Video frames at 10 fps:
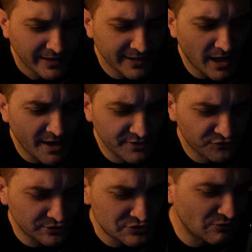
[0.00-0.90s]
and
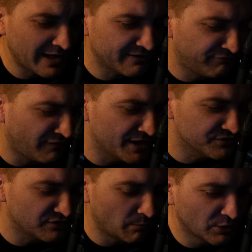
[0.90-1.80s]
honestly try to
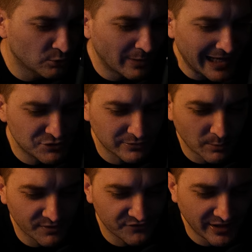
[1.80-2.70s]
find someone who actually wants